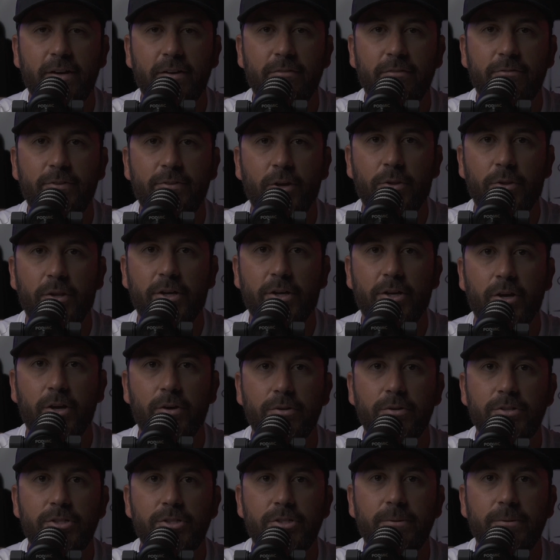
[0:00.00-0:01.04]
fielding
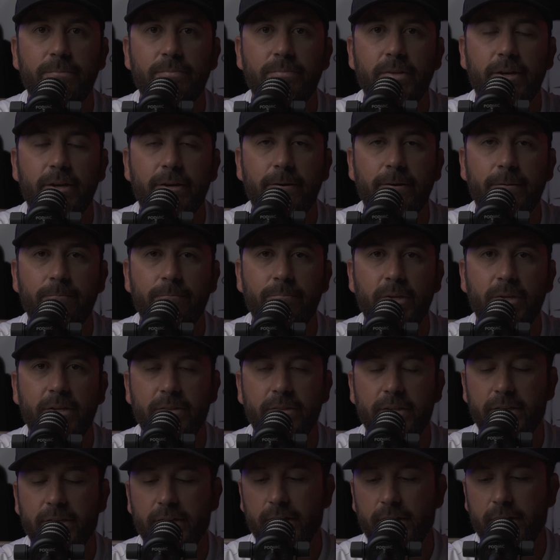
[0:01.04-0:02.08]
coach,
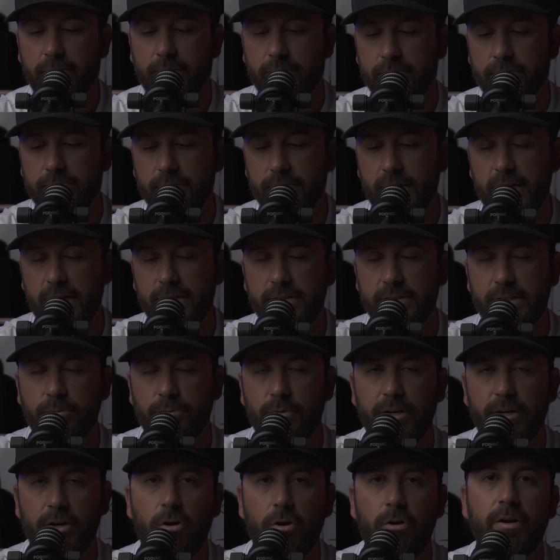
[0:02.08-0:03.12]
and then as it
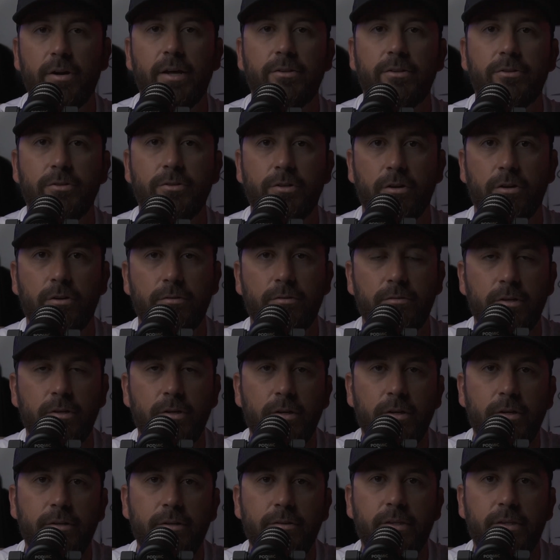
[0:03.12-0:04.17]
went on, I took on
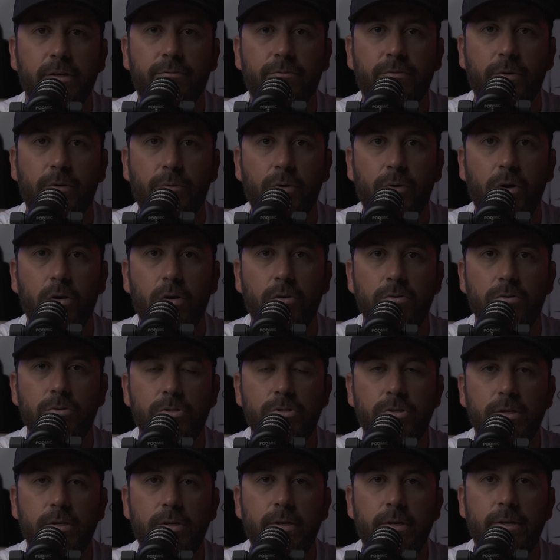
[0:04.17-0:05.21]
different
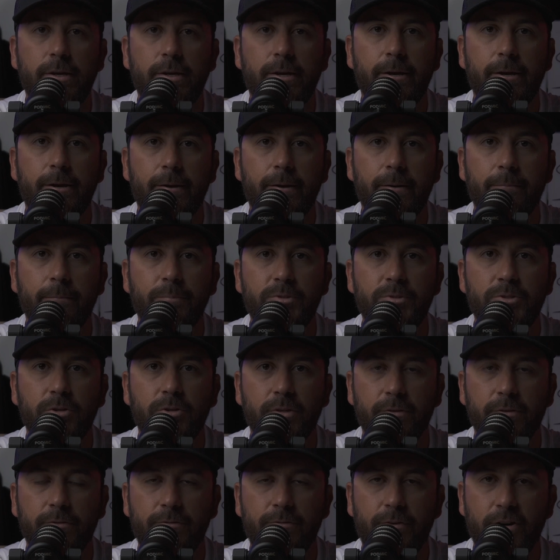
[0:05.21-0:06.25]
roles. So
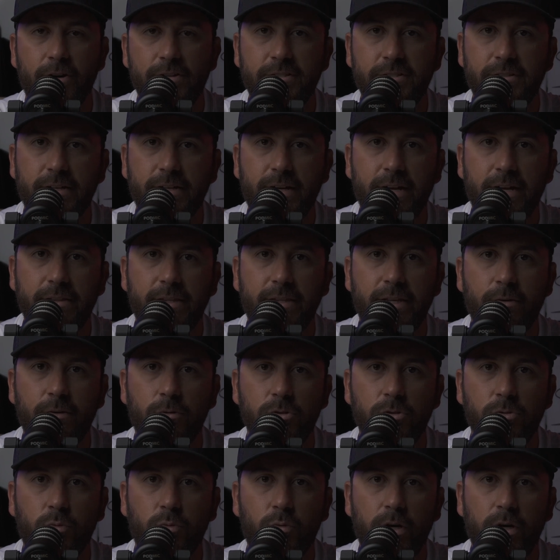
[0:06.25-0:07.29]
the first thing that I did
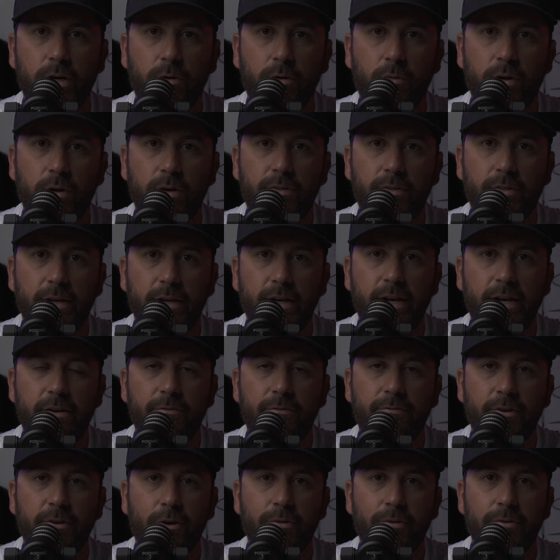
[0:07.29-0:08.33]
was work with
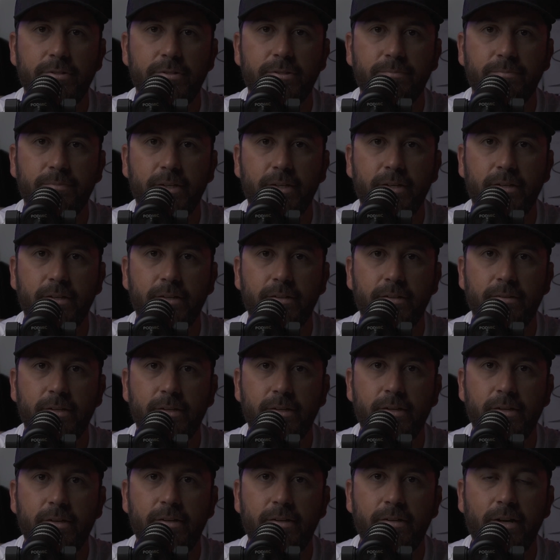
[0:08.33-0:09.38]
infielders and.
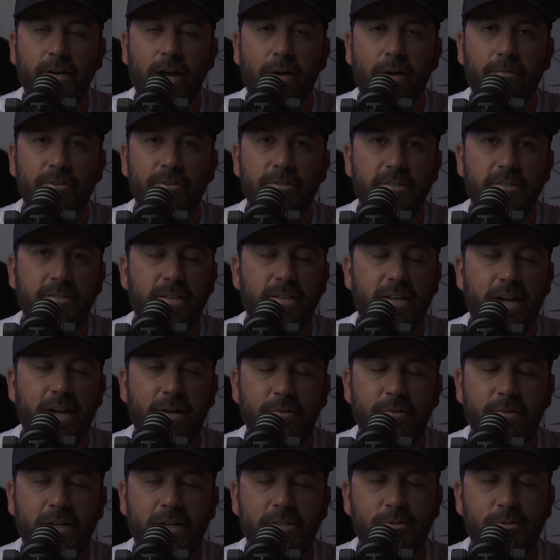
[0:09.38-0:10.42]
Obviously,
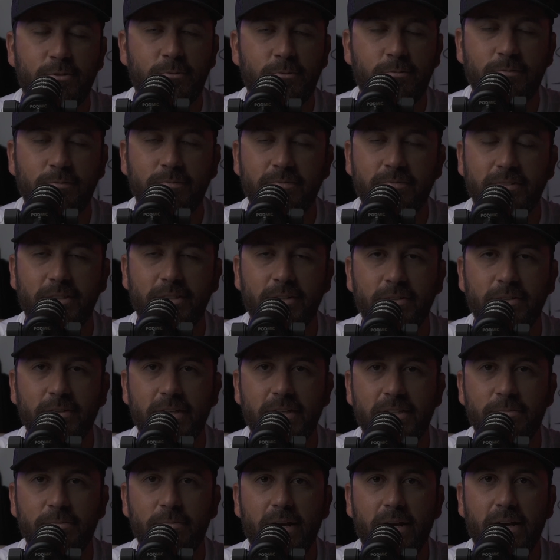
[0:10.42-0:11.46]
that's
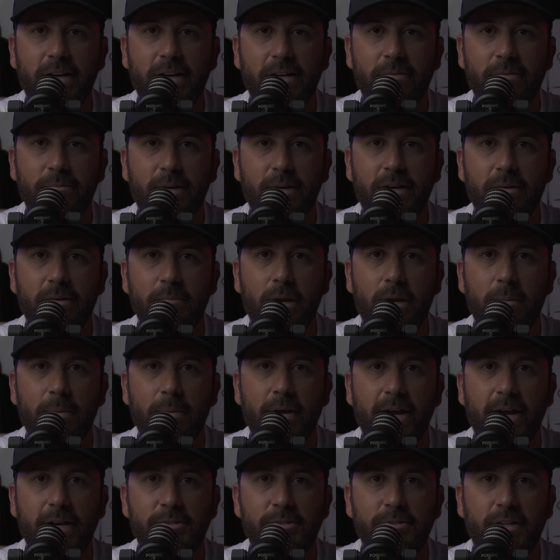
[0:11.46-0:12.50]
my
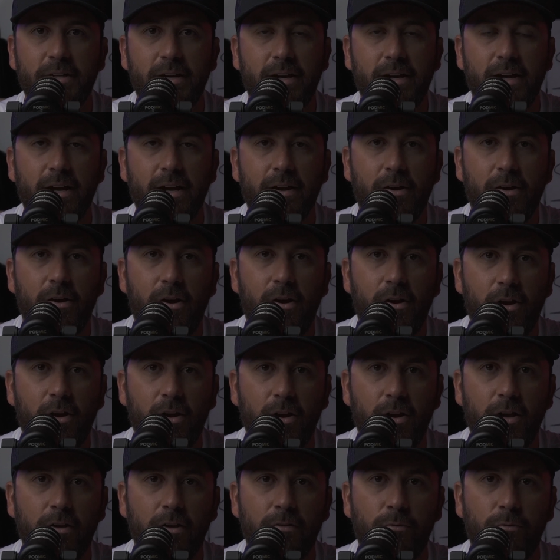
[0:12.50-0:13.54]
passion. I
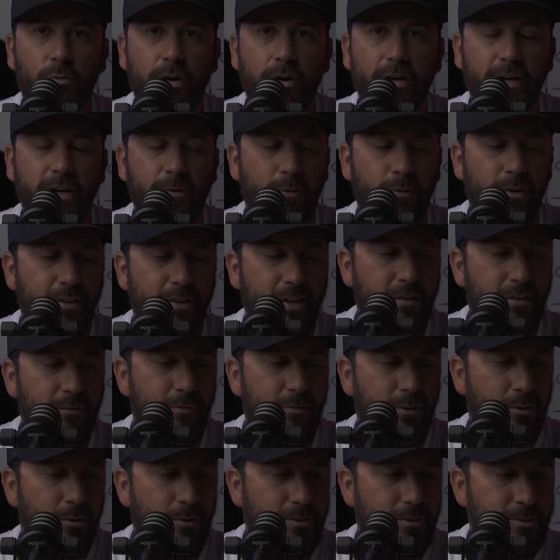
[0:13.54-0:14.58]
love working with
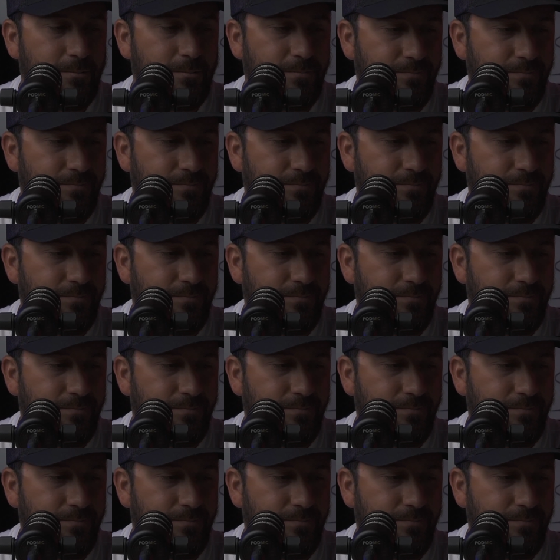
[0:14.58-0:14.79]
infielders,